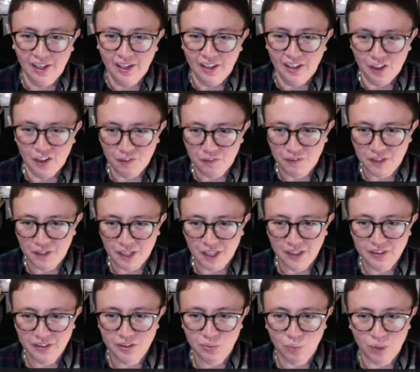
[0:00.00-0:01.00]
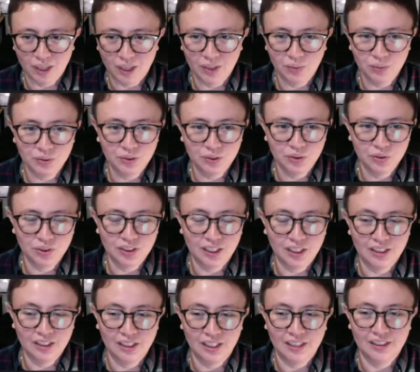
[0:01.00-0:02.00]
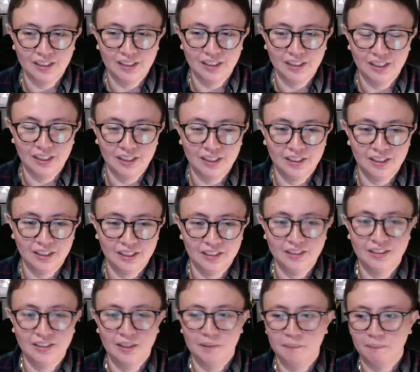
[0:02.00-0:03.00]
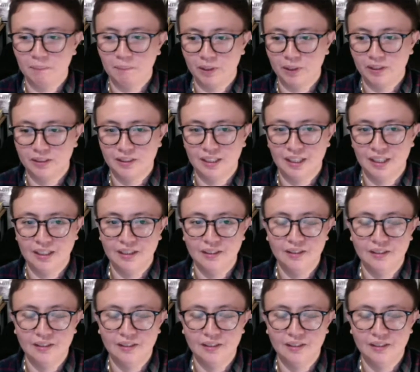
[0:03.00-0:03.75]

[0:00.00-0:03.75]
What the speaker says: If yes, why would you say that it is important?